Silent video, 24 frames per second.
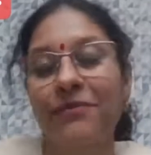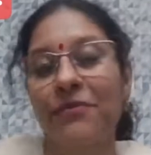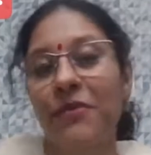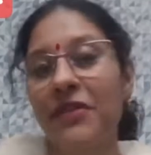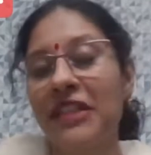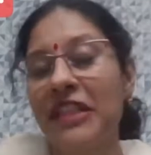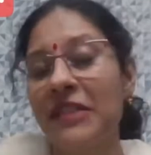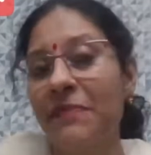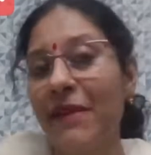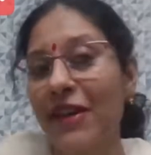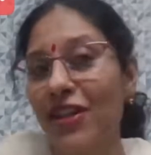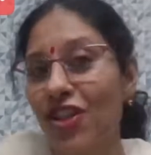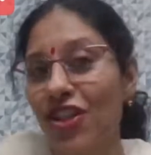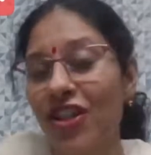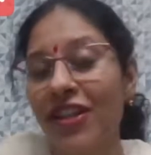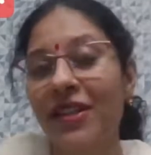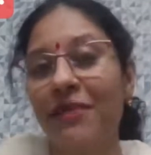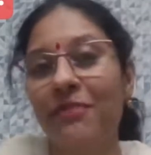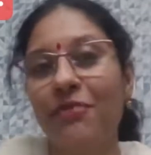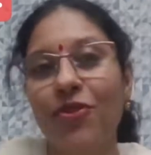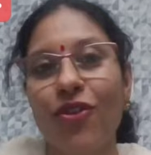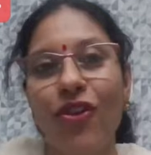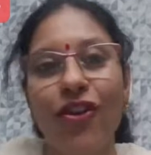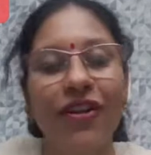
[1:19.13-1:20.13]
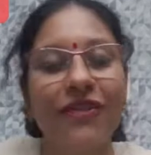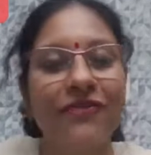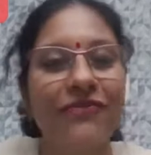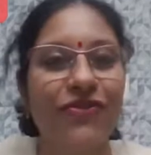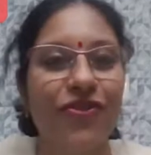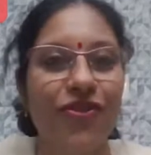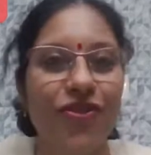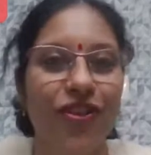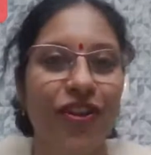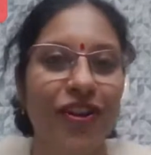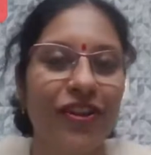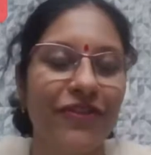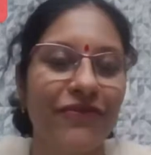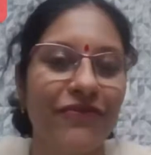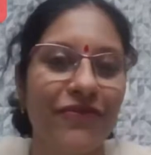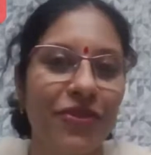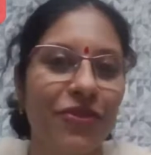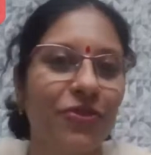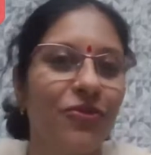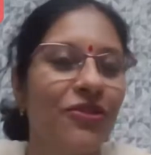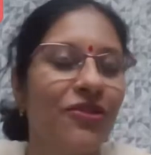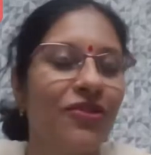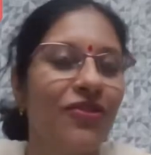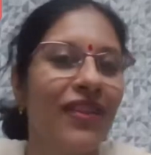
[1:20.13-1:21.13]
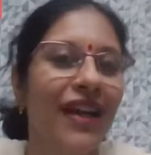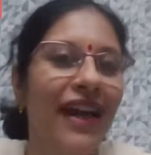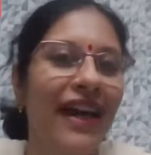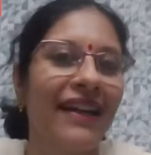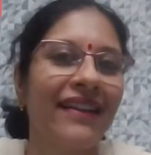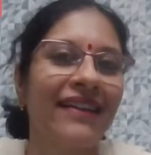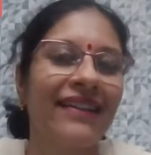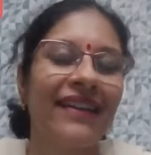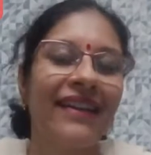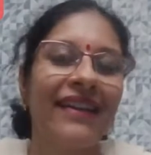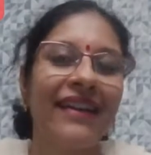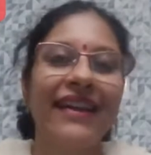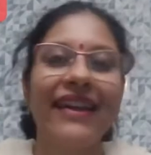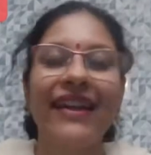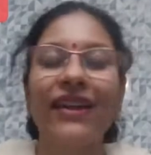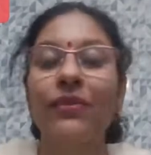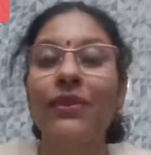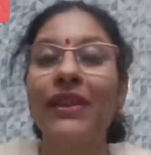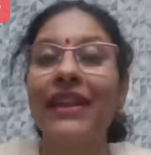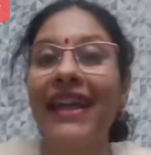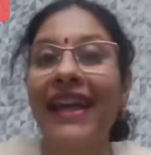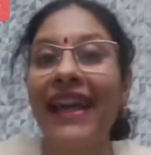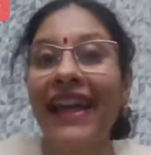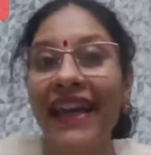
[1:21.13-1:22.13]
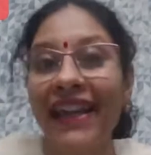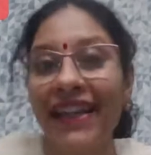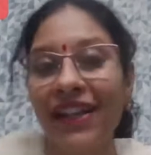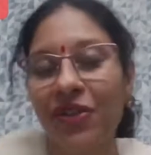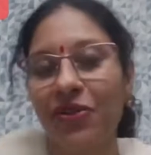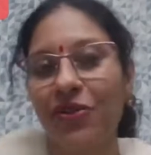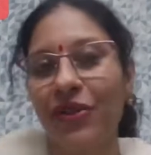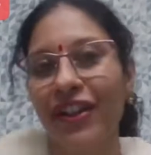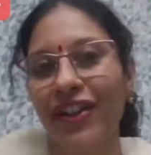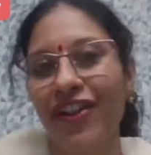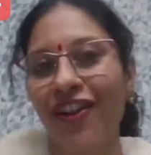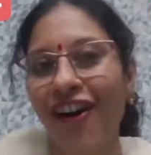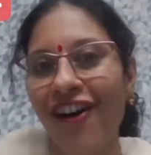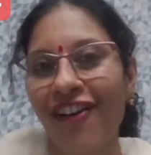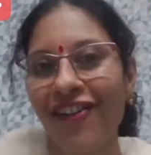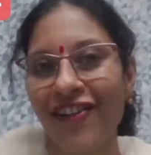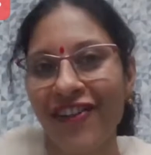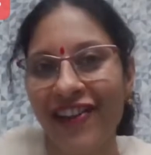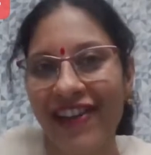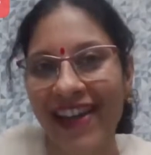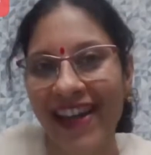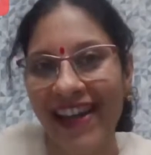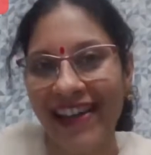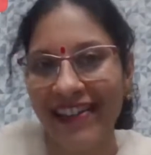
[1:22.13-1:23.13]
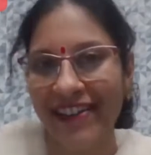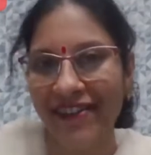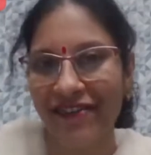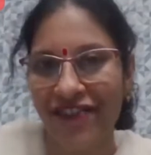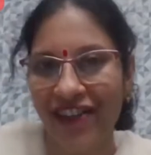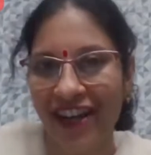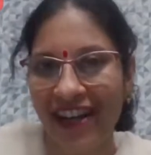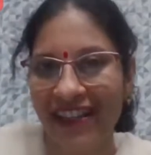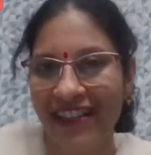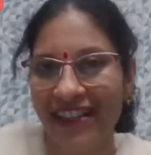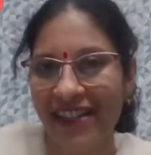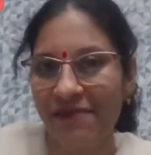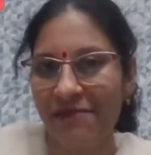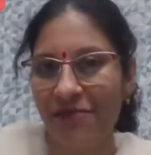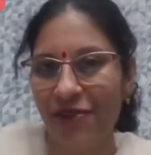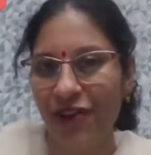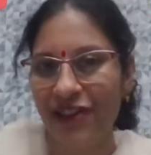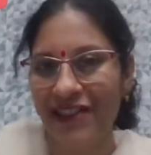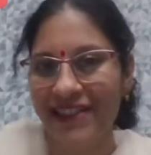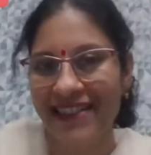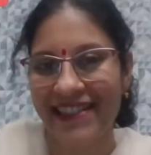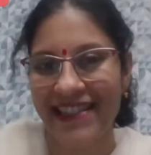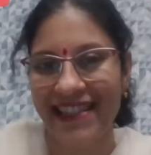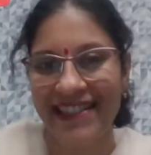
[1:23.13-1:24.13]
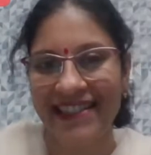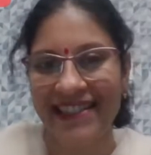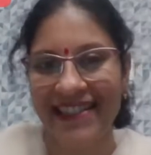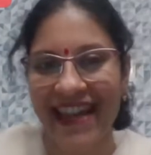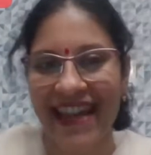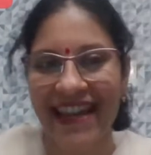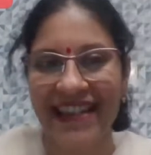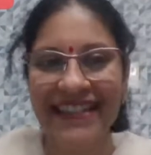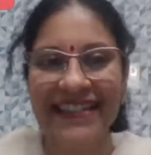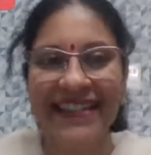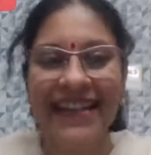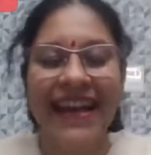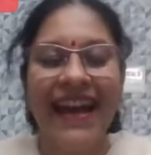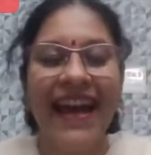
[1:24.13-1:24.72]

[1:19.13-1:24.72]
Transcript: specially brought for all of you so that it will aid you in your creative writing process. Yes.